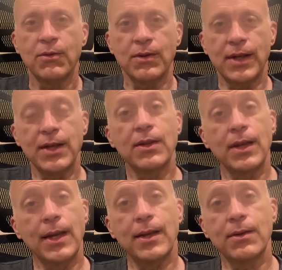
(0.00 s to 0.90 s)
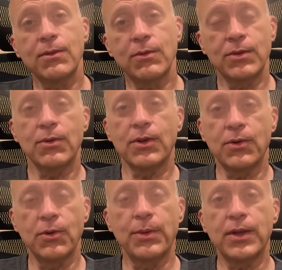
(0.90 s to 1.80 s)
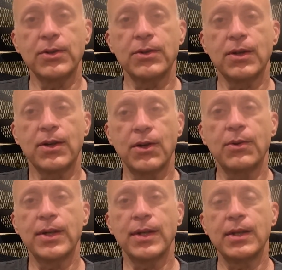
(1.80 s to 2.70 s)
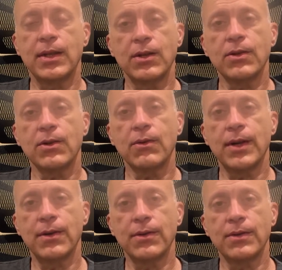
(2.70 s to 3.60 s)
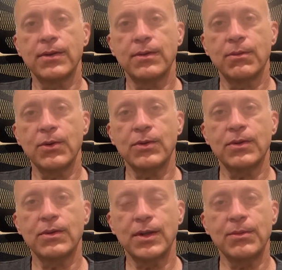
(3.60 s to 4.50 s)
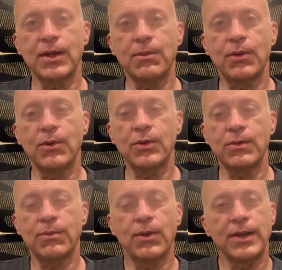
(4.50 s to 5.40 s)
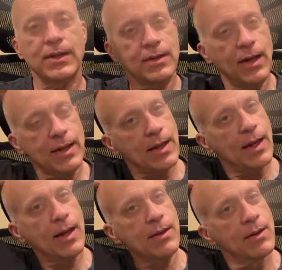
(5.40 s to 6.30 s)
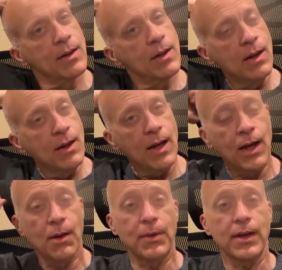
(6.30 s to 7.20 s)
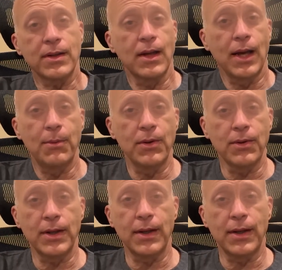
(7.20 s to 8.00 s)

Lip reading: and was really cool because you could go in it and look around. Seems like most places like that, because of liability, they